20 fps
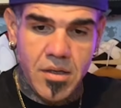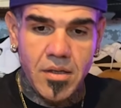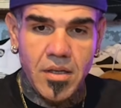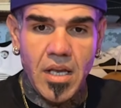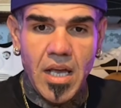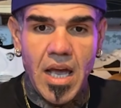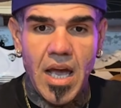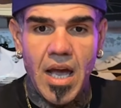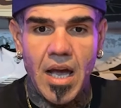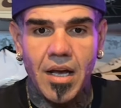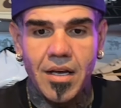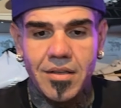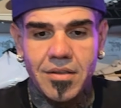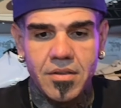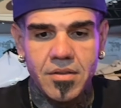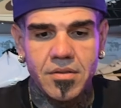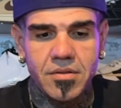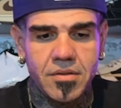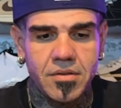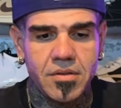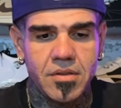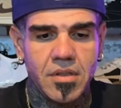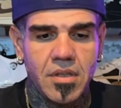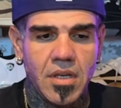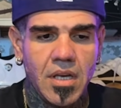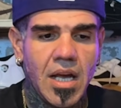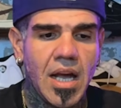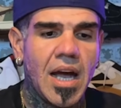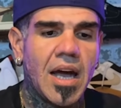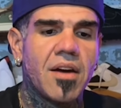Yeah.
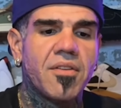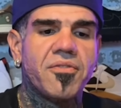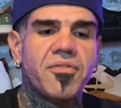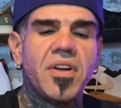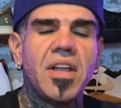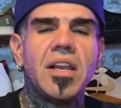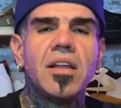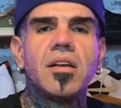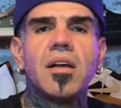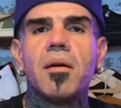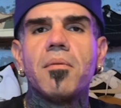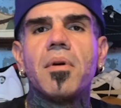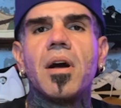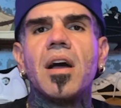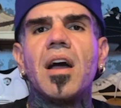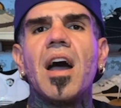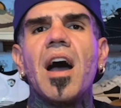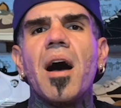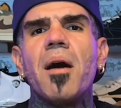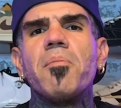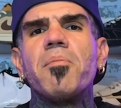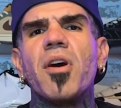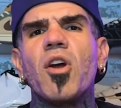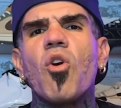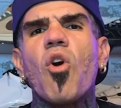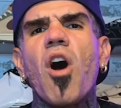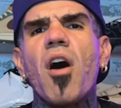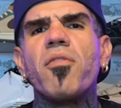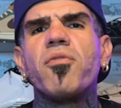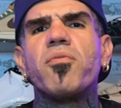I got a feeling I'm better
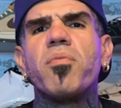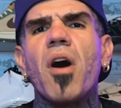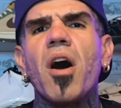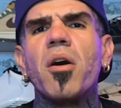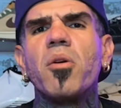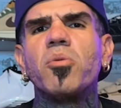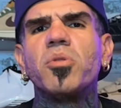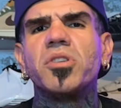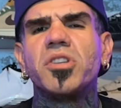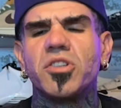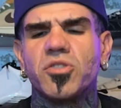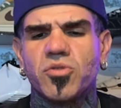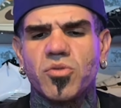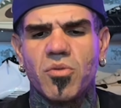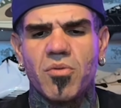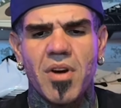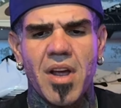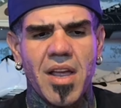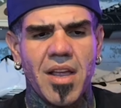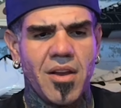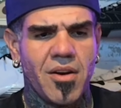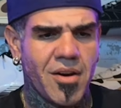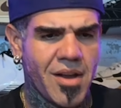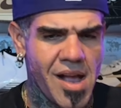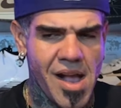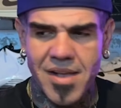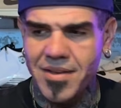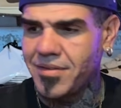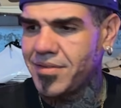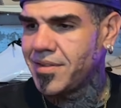off probably with this one right here,
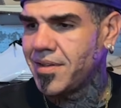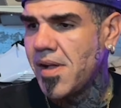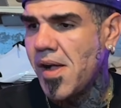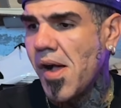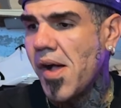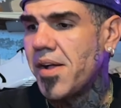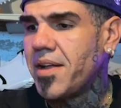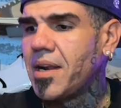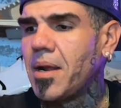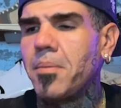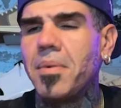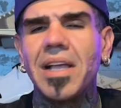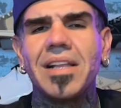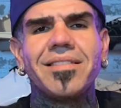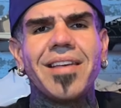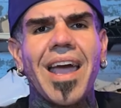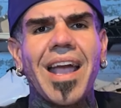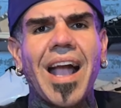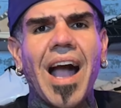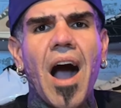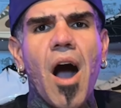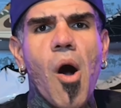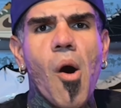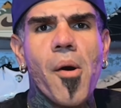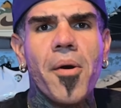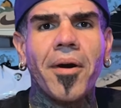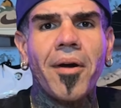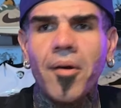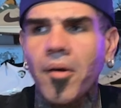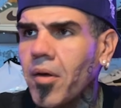guys. Let me take out
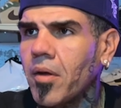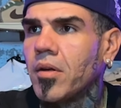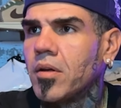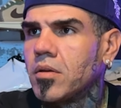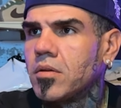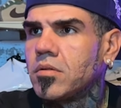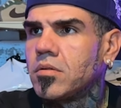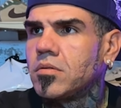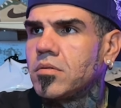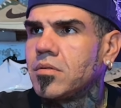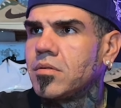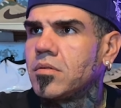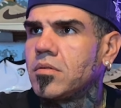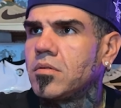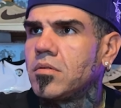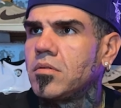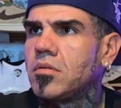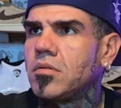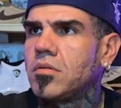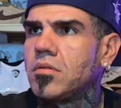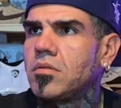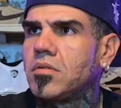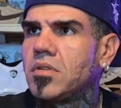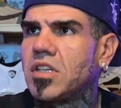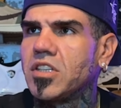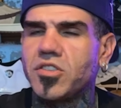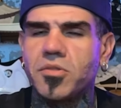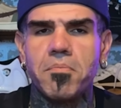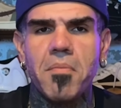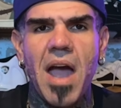
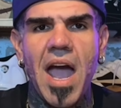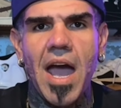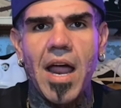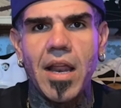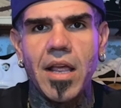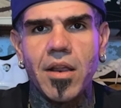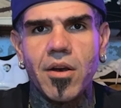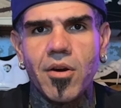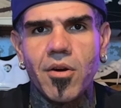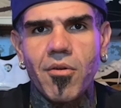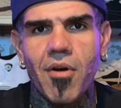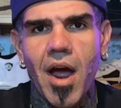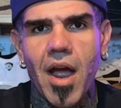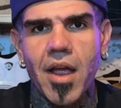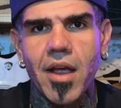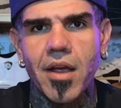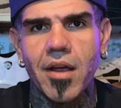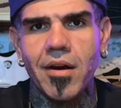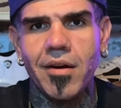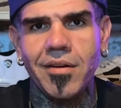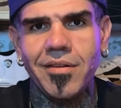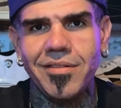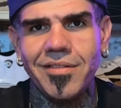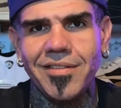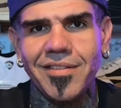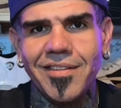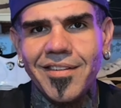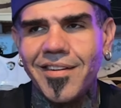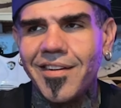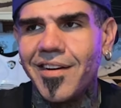this man-eater right
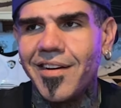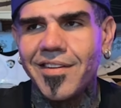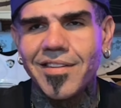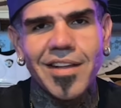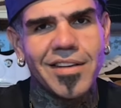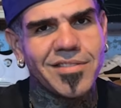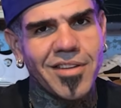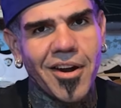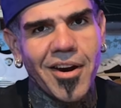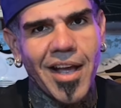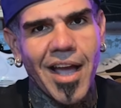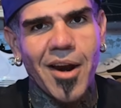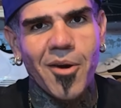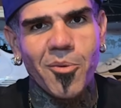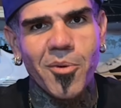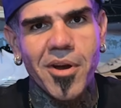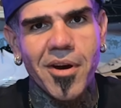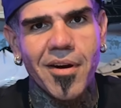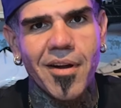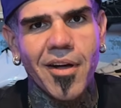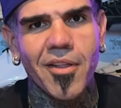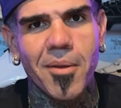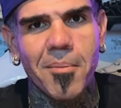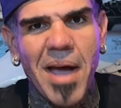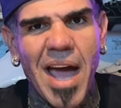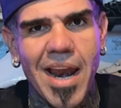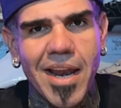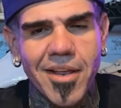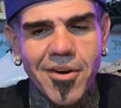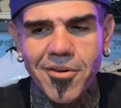here. That sounded kind of weird, the other
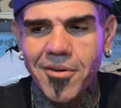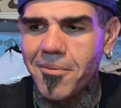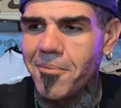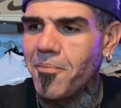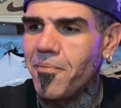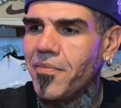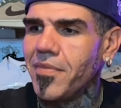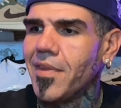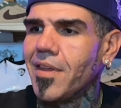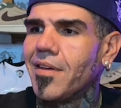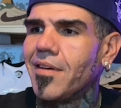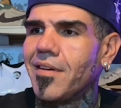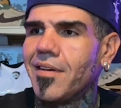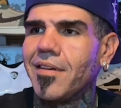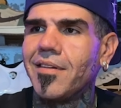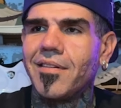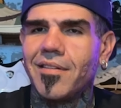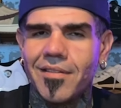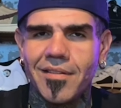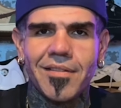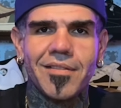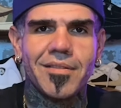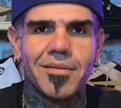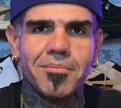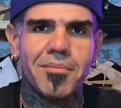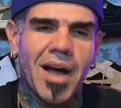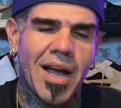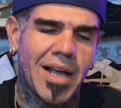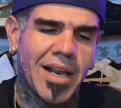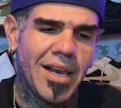man-eater.
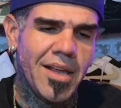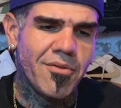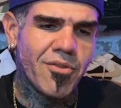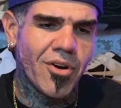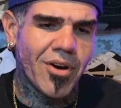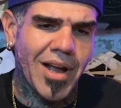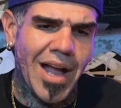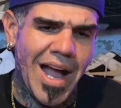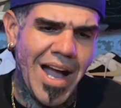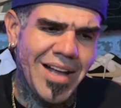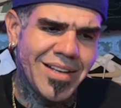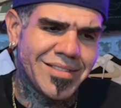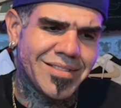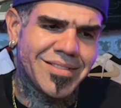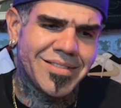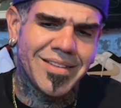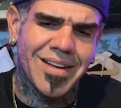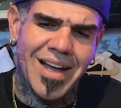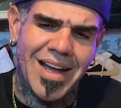My cleaver, guys.